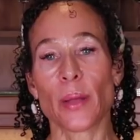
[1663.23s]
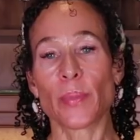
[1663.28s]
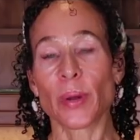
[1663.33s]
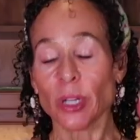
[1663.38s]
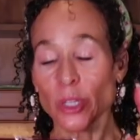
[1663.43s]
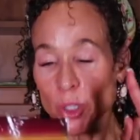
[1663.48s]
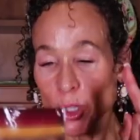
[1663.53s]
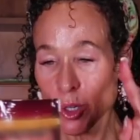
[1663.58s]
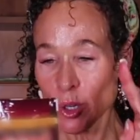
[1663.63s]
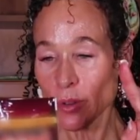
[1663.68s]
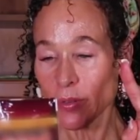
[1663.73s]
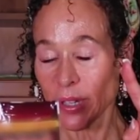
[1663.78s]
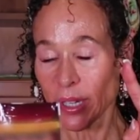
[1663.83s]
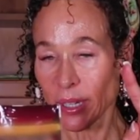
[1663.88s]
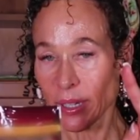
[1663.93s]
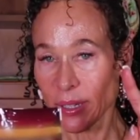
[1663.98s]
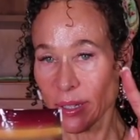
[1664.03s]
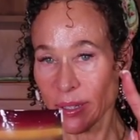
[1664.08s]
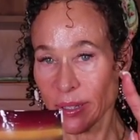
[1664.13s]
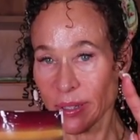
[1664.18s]
But a
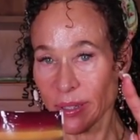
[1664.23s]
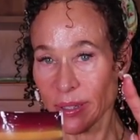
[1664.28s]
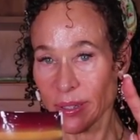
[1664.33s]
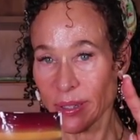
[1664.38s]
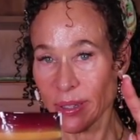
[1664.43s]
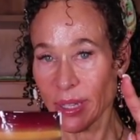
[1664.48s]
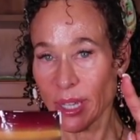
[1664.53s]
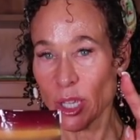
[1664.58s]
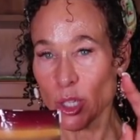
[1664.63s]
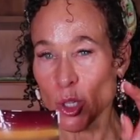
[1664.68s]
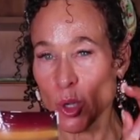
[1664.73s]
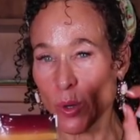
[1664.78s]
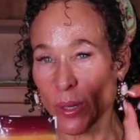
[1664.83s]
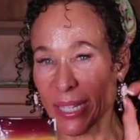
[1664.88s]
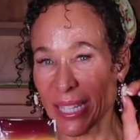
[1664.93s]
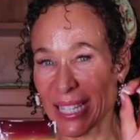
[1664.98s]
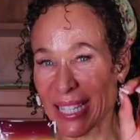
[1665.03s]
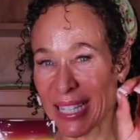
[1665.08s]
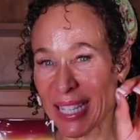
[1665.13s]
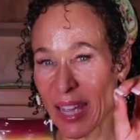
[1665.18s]
serving is
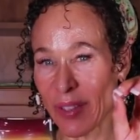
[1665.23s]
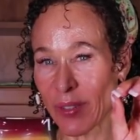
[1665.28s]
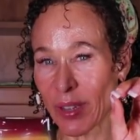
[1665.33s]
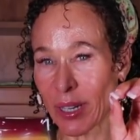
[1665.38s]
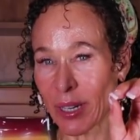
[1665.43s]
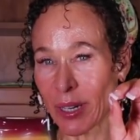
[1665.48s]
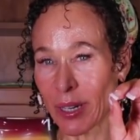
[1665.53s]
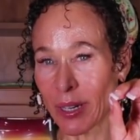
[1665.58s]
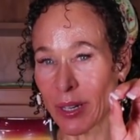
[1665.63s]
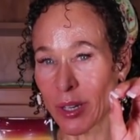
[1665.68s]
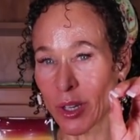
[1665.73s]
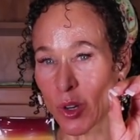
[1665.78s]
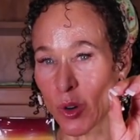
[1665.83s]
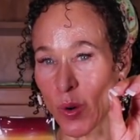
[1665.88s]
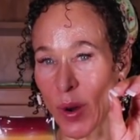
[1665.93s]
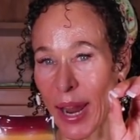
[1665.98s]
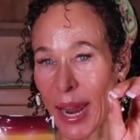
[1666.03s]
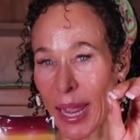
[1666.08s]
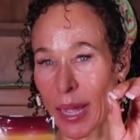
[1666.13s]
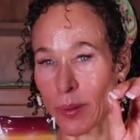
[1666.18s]
only seven
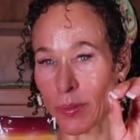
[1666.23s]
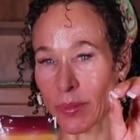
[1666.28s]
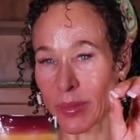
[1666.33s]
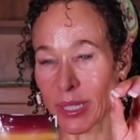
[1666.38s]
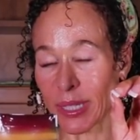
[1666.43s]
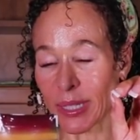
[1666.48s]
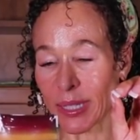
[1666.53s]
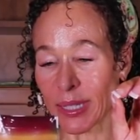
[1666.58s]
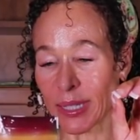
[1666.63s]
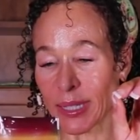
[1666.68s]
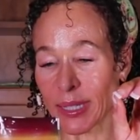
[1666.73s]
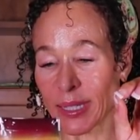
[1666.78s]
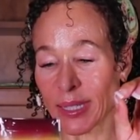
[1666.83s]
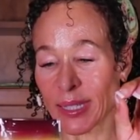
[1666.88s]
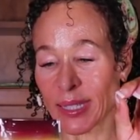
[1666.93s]
grams.